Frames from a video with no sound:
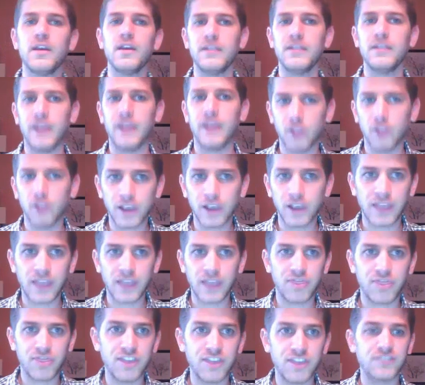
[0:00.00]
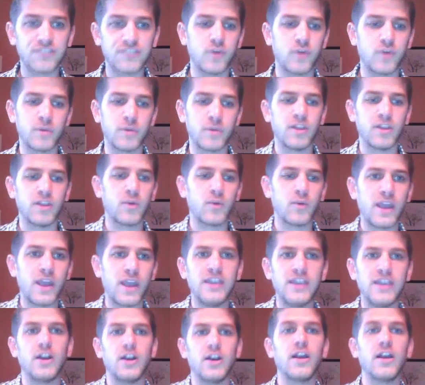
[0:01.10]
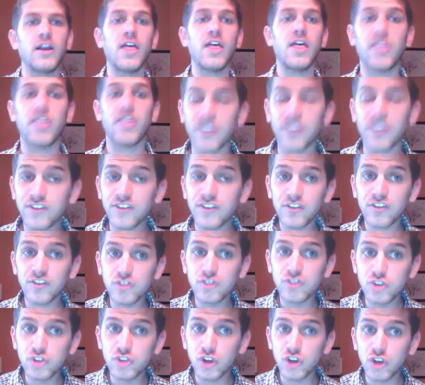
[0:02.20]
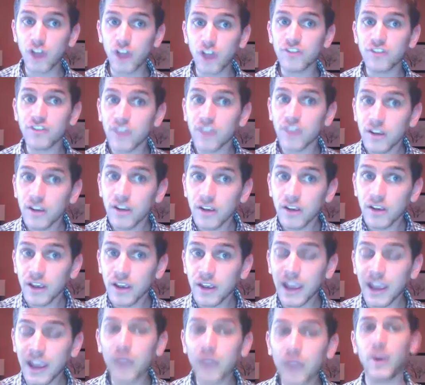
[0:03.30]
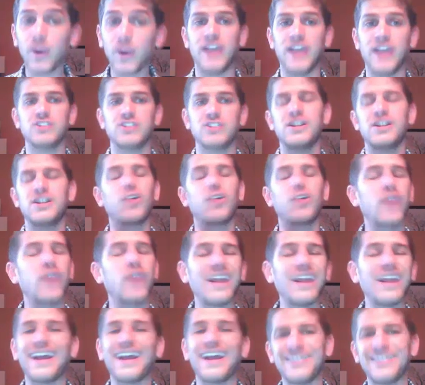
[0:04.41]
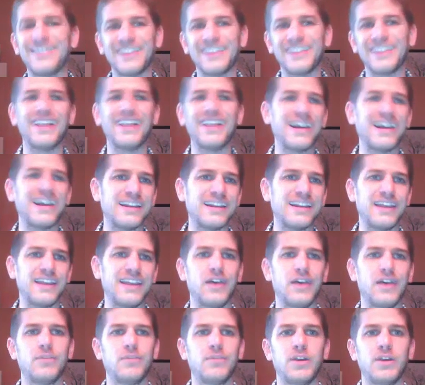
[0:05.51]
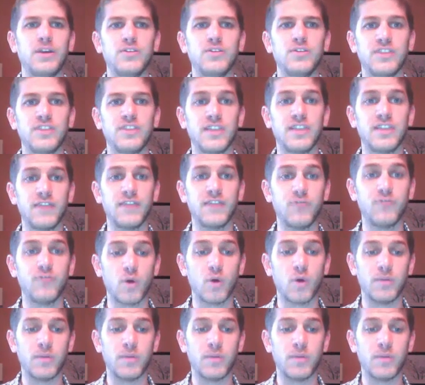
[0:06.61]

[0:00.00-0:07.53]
Now look at this formula right here. This is just a range. Now granted, I didn't lock it down by using the F4